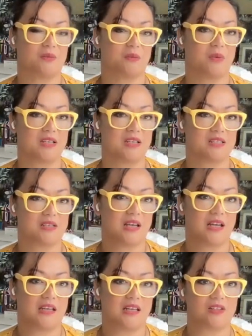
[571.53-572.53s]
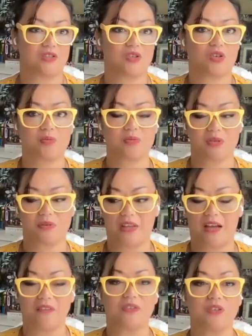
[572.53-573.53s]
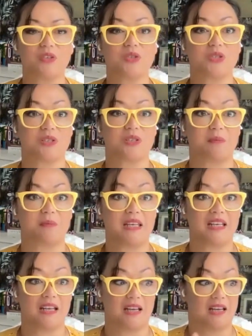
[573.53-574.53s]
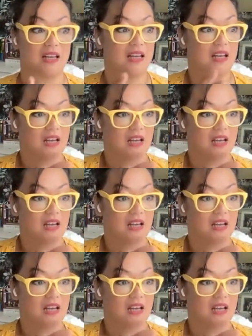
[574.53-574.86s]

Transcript: was in terms of the evolution of being a,